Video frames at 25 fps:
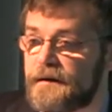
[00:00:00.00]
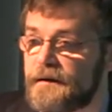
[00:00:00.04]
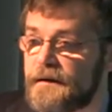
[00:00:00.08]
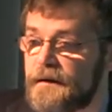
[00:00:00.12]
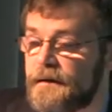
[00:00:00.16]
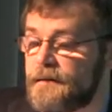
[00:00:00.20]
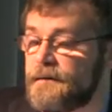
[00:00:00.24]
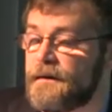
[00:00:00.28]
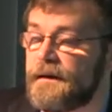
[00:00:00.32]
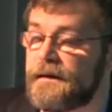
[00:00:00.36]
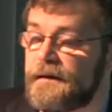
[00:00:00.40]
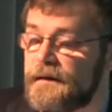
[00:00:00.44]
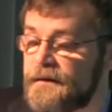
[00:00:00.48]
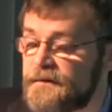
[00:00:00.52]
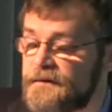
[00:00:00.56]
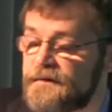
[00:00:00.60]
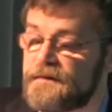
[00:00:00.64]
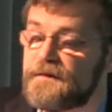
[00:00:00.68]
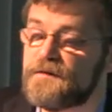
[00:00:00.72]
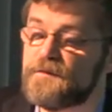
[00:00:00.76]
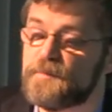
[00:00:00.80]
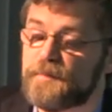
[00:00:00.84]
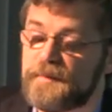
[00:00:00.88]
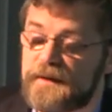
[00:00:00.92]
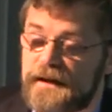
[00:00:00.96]
it's
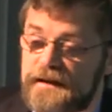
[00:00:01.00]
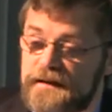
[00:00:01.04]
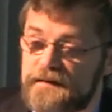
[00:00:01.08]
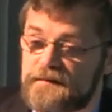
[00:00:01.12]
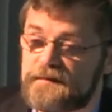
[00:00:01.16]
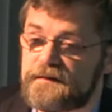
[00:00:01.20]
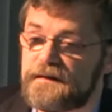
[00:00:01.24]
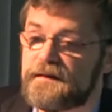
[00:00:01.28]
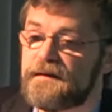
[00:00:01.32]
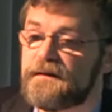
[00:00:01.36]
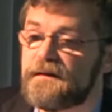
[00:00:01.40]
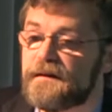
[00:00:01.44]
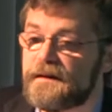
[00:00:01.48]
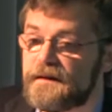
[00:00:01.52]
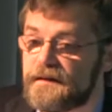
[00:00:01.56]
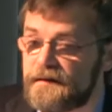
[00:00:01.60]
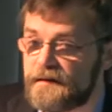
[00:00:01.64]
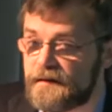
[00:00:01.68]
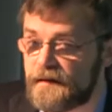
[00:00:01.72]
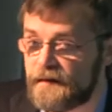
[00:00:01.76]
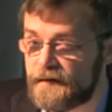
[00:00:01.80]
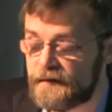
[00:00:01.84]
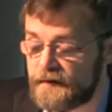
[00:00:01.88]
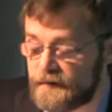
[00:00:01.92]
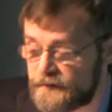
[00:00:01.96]
displaced
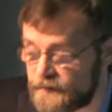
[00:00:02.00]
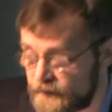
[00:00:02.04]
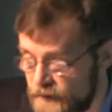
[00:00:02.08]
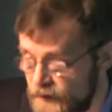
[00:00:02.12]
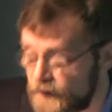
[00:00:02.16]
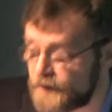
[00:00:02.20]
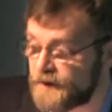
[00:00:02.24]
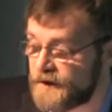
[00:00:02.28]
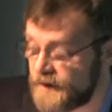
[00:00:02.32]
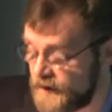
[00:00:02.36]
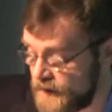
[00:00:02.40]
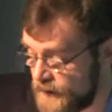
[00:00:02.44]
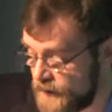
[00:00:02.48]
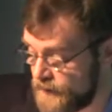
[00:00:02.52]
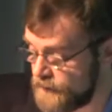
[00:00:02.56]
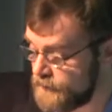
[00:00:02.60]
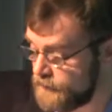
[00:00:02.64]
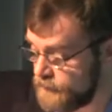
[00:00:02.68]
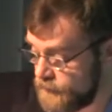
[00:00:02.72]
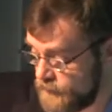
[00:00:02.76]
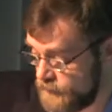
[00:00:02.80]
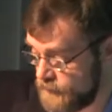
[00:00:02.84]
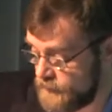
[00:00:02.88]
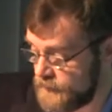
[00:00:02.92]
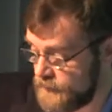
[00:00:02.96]
and it's not
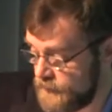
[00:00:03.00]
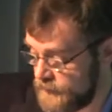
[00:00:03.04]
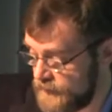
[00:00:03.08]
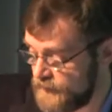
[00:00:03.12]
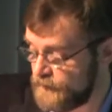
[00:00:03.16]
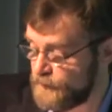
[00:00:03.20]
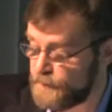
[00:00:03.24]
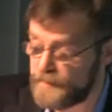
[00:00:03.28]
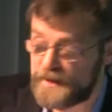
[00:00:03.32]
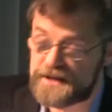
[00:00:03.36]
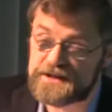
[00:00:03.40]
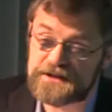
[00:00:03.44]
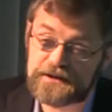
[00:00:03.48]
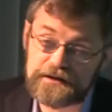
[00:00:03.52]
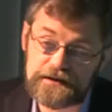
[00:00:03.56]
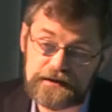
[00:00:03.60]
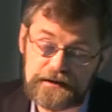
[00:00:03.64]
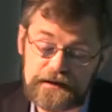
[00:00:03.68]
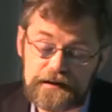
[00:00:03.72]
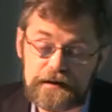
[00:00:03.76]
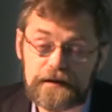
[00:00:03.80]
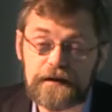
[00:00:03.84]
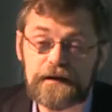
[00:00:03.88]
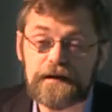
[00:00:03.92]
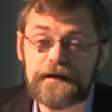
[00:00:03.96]
there
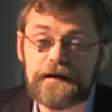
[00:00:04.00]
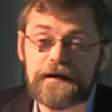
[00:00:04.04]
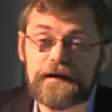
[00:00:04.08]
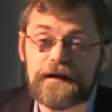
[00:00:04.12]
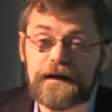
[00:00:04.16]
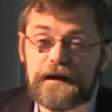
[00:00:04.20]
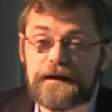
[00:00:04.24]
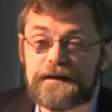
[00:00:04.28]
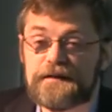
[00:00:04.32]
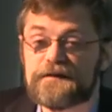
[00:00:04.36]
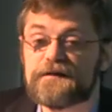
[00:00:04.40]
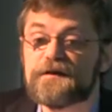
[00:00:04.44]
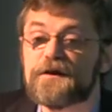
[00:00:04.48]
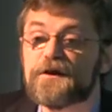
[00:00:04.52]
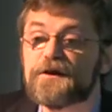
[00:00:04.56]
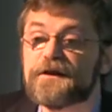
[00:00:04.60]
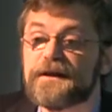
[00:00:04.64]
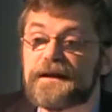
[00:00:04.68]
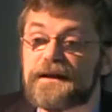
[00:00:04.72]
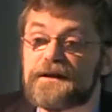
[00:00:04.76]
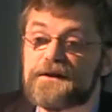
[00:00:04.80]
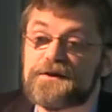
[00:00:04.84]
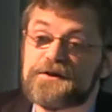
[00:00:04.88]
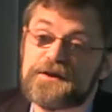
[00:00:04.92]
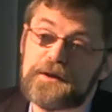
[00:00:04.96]
spatially, and it's
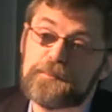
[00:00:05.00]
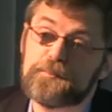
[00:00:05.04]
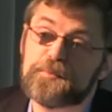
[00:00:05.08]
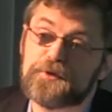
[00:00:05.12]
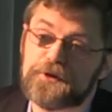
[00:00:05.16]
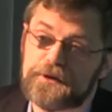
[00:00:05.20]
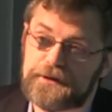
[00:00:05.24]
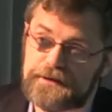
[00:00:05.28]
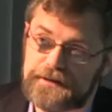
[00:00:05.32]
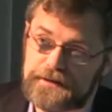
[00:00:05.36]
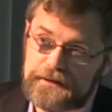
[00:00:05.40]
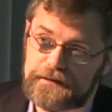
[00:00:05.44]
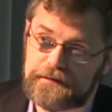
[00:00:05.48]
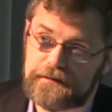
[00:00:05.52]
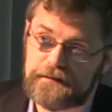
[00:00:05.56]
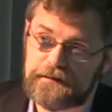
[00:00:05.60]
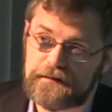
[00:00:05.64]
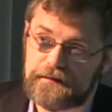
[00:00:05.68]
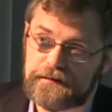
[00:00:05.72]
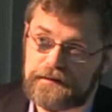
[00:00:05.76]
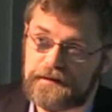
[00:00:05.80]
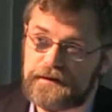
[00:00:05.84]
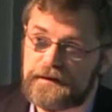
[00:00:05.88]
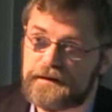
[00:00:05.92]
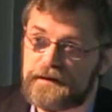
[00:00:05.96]
not there temporally.
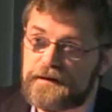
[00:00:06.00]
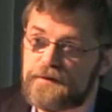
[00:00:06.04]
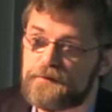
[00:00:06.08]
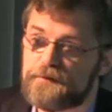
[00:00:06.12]
They